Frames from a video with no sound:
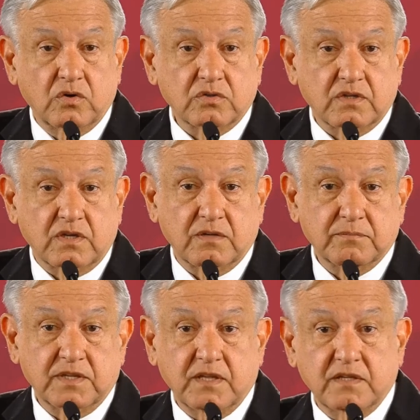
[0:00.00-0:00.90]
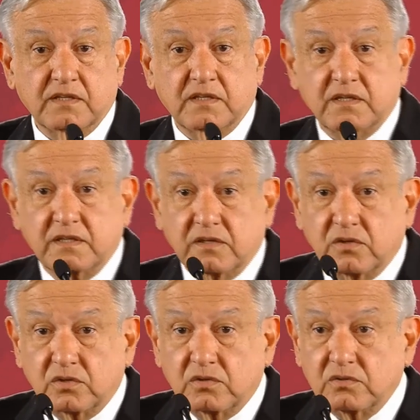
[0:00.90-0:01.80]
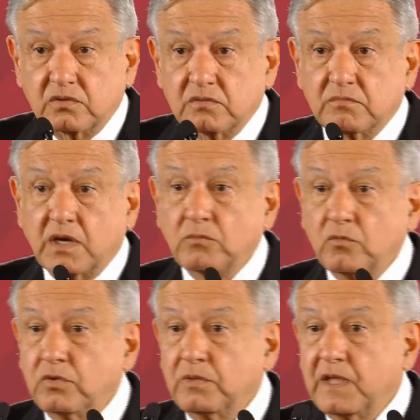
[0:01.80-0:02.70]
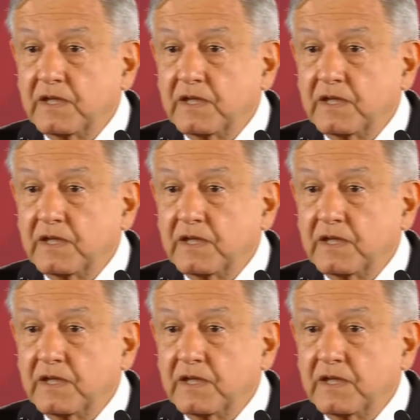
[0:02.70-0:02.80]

yesterday they won another gold medal